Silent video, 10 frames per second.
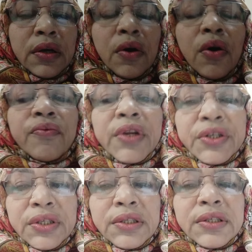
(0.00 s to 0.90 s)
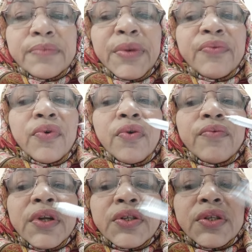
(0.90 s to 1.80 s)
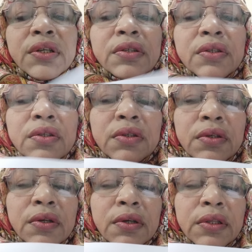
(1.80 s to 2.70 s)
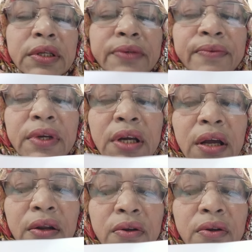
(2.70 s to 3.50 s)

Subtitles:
Ovulations. Before ovulations, this figure,